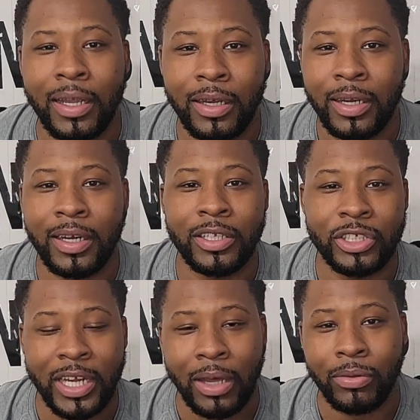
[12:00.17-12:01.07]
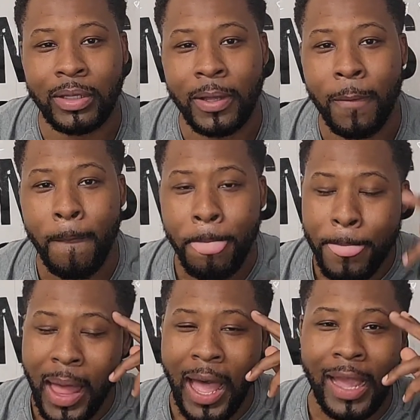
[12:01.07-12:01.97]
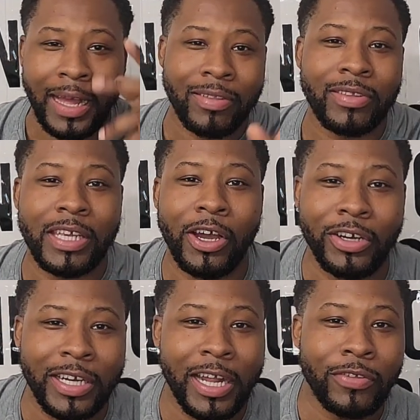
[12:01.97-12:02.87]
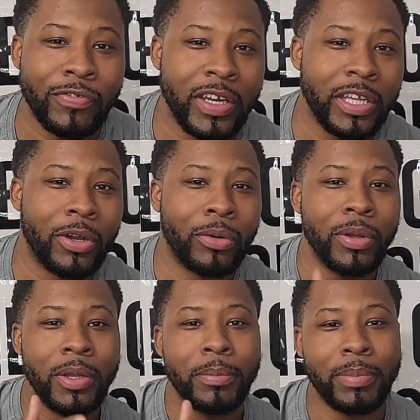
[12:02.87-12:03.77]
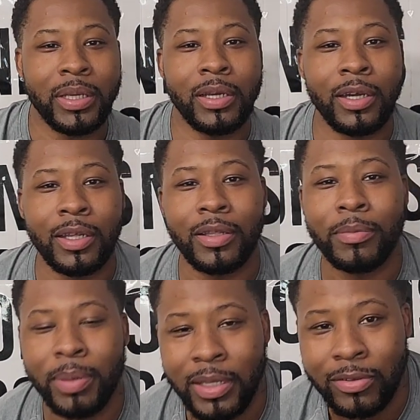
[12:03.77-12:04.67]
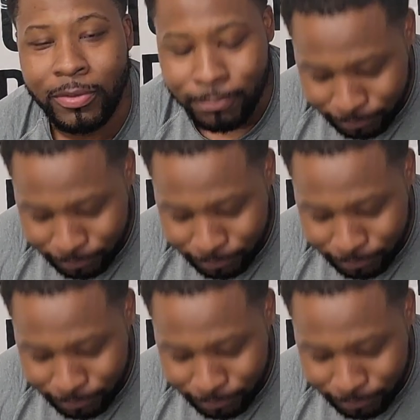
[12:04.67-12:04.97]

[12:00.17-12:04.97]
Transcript: that good energy out there. All right, I'll see y'all in the next video. Be good. Peace.